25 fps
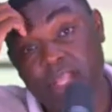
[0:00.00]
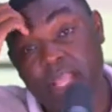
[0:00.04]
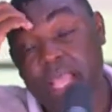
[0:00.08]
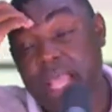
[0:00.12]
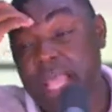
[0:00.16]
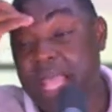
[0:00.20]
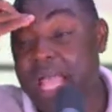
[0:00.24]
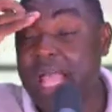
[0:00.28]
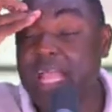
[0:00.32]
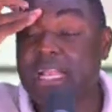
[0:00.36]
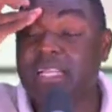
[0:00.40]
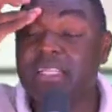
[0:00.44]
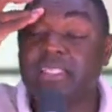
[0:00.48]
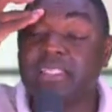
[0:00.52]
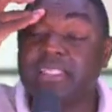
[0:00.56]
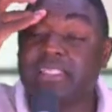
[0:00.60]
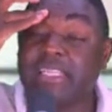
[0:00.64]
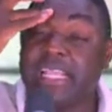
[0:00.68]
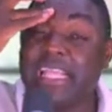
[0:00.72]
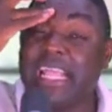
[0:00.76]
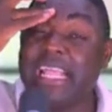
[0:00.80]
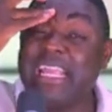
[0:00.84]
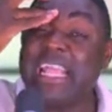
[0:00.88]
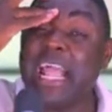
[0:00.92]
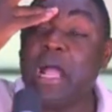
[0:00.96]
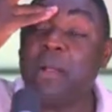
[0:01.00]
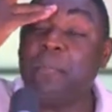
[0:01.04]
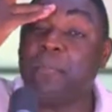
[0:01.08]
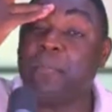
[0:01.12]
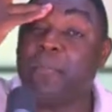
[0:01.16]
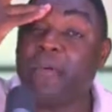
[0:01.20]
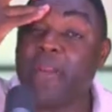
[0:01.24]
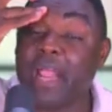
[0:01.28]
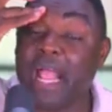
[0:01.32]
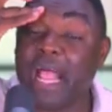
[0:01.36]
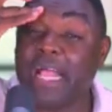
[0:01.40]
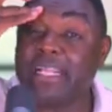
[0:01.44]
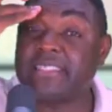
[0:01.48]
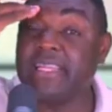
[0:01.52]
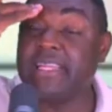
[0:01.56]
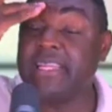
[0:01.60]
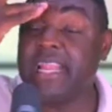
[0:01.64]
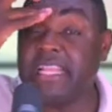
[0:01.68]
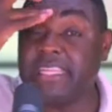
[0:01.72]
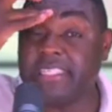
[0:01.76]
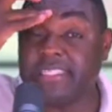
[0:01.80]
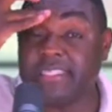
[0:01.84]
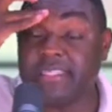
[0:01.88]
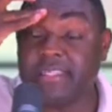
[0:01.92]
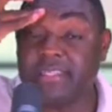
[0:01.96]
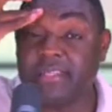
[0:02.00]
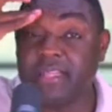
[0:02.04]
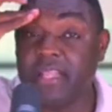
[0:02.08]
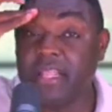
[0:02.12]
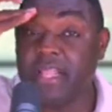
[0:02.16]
And say, as a nation,